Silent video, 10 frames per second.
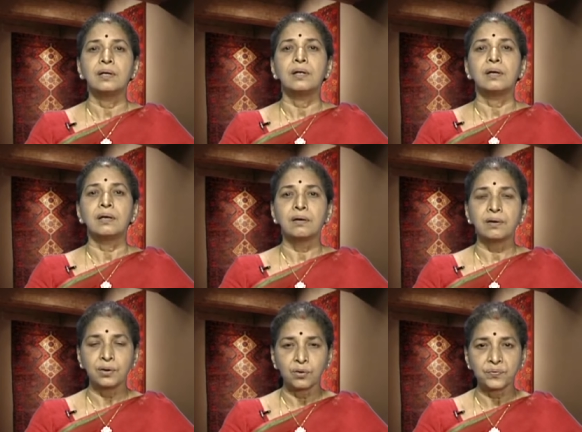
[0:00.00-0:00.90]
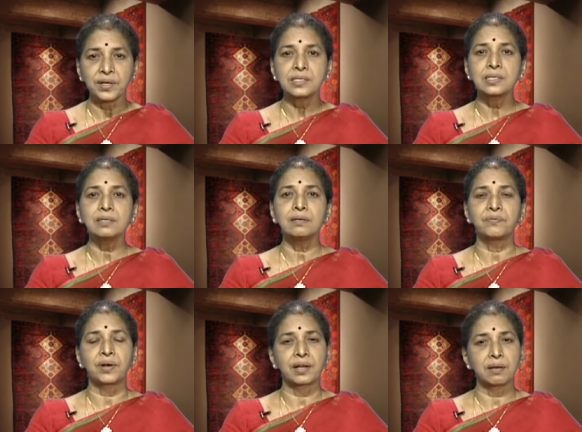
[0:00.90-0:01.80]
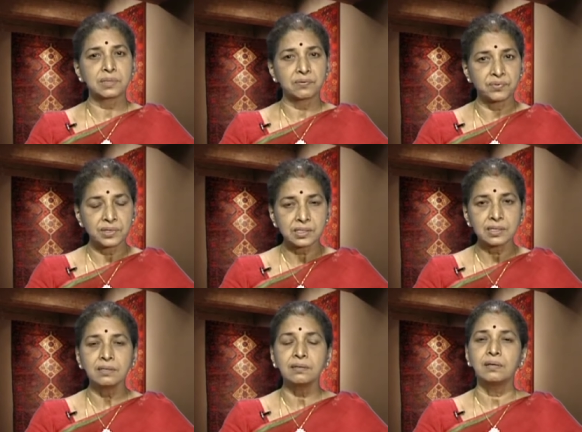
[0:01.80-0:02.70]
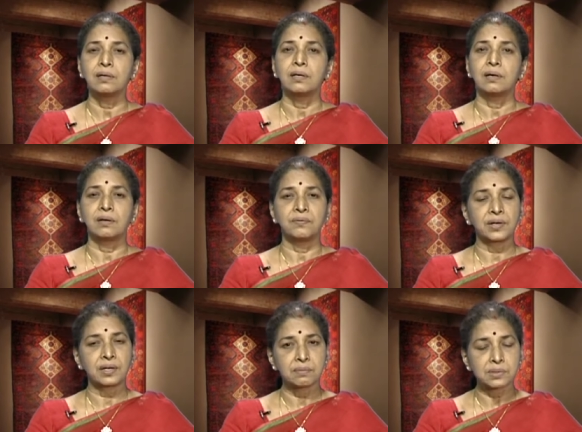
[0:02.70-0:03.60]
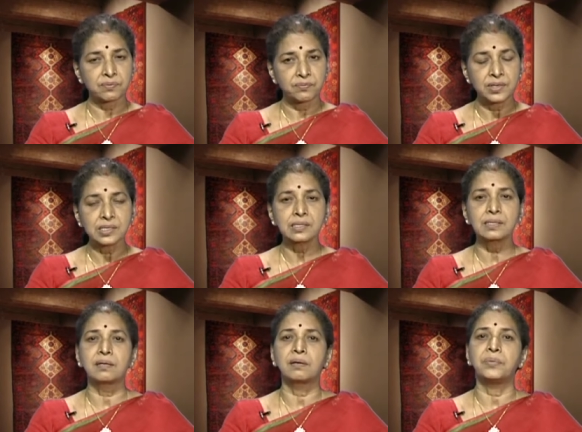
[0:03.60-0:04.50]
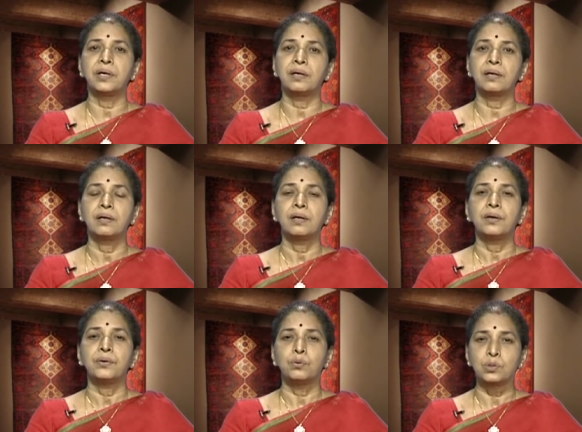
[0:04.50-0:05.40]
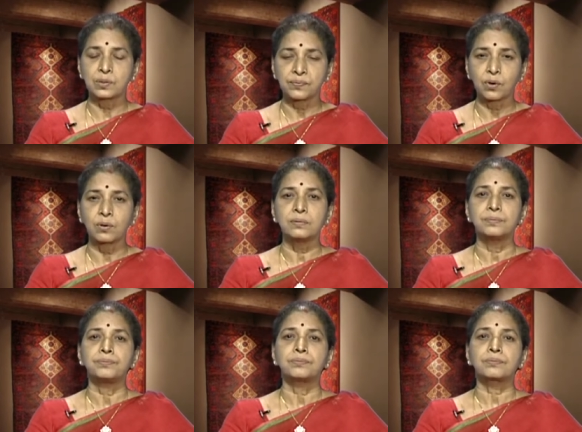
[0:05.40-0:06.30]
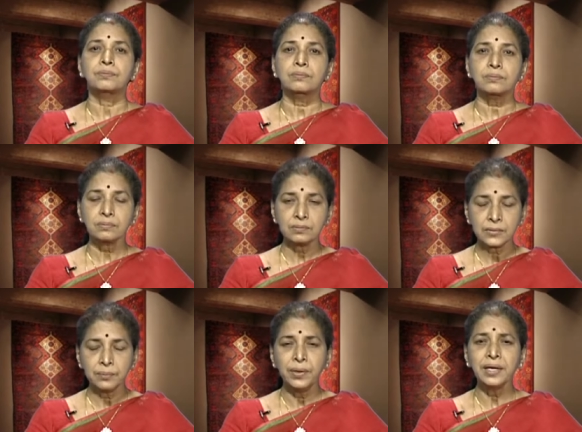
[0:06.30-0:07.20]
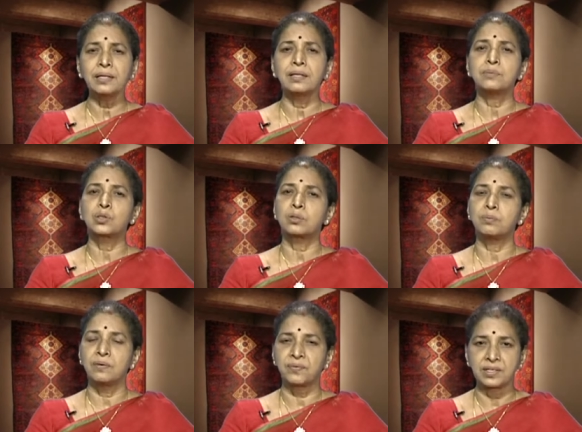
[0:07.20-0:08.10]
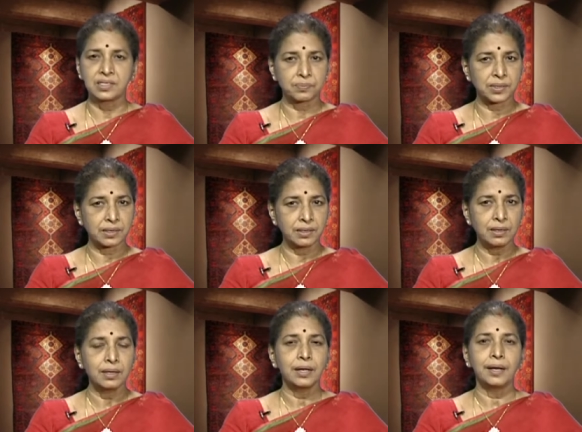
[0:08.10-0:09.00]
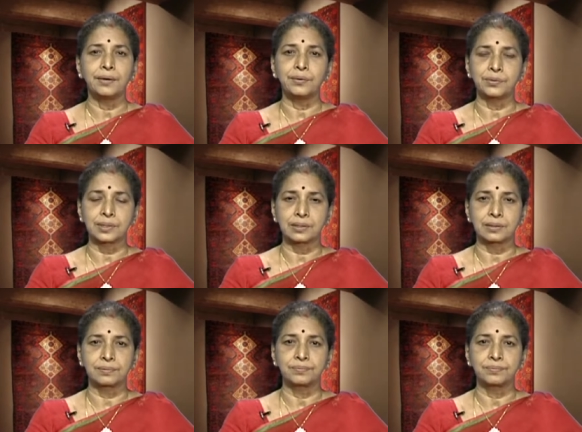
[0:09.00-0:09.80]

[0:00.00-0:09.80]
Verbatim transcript: uh, you know finishing, different types of finishing, or different types of finishes that are being used for making them suitable for this particular end uses.